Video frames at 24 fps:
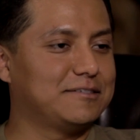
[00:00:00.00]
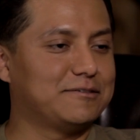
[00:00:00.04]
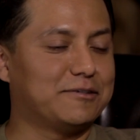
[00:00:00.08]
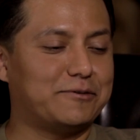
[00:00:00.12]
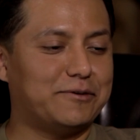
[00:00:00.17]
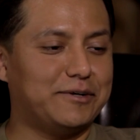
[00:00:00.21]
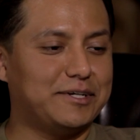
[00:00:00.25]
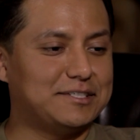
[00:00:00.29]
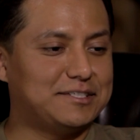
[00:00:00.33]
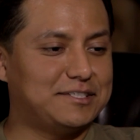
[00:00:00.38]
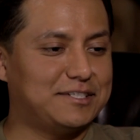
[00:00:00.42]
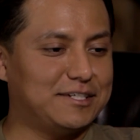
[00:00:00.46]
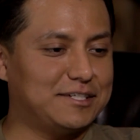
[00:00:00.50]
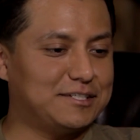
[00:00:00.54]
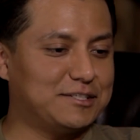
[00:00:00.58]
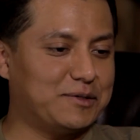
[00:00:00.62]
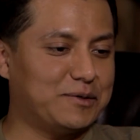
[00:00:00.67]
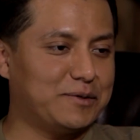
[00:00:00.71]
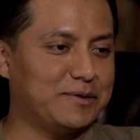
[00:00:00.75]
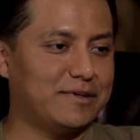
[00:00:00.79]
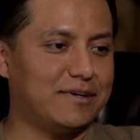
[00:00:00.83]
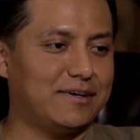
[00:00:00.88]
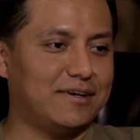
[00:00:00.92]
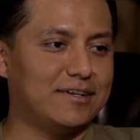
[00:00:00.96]
craziness
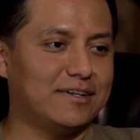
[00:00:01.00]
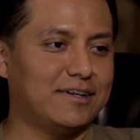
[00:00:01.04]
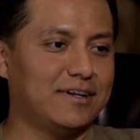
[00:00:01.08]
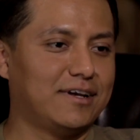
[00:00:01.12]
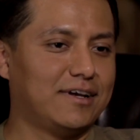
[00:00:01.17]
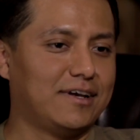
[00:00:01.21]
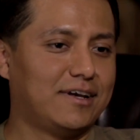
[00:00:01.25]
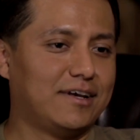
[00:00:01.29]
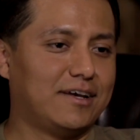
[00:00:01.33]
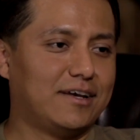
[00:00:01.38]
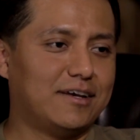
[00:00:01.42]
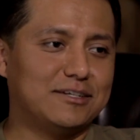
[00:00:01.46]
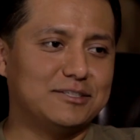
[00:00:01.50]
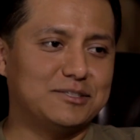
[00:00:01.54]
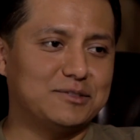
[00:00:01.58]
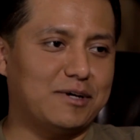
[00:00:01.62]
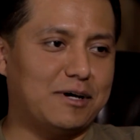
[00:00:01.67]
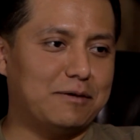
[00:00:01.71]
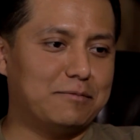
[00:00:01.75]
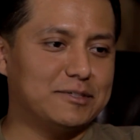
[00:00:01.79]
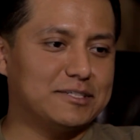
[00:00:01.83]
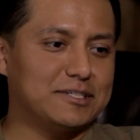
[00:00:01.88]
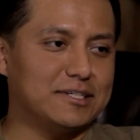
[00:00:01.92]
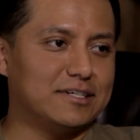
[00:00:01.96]
going on. So
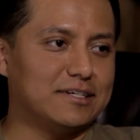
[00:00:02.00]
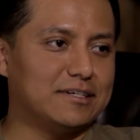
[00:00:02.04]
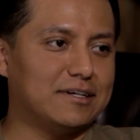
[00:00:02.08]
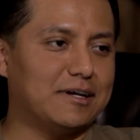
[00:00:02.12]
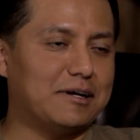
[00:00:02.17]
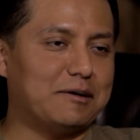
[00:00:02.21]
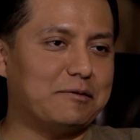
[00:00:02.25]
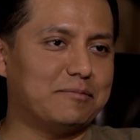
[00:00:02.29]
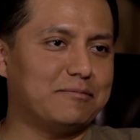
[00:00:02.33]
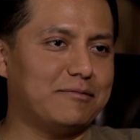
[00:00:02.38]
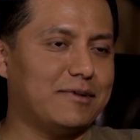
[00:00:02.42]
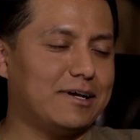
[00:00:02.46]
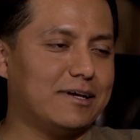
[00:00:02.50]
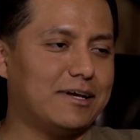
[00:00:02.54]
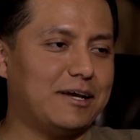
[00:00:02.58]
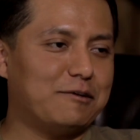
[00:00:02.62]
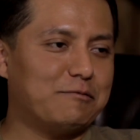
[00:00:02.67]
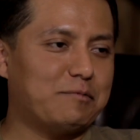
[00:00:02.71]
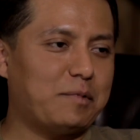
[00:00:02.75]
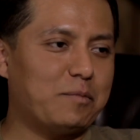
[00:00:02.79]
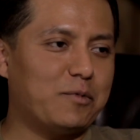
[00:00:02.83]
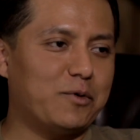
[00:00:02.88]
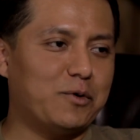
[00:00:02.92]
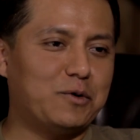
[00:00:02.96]
obviously, I
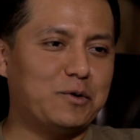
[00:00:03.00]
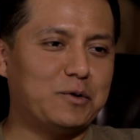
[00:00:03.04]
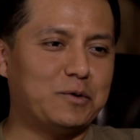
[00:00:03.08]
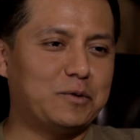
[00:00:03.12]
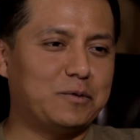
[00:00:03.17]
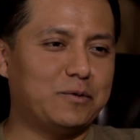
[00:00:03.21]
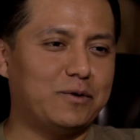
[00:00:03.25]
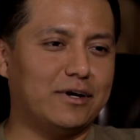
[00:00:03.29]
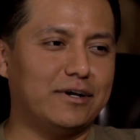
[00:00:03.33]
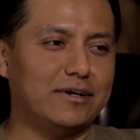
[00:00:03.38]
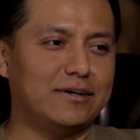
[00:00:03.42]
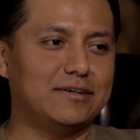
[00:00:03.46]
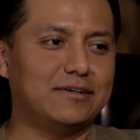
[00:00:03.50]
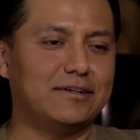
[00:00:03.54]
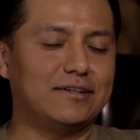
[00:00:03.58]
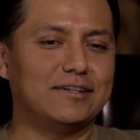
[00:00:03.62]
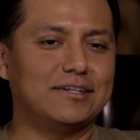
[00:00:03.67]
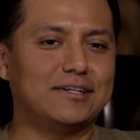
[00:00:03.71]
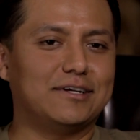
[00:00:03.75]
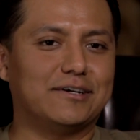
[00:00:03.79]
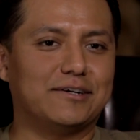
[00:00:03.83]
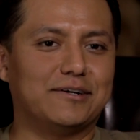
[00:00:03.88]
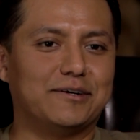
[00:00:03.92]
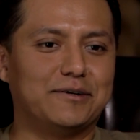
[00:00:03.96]
can't remember who I
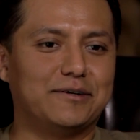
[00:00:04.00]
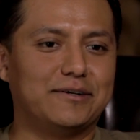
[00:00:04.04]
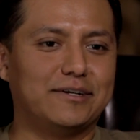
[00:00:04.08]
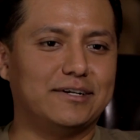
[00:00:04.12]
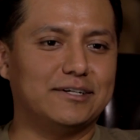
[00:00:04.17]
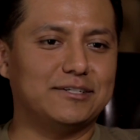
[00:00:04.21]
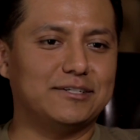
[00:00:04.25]
heard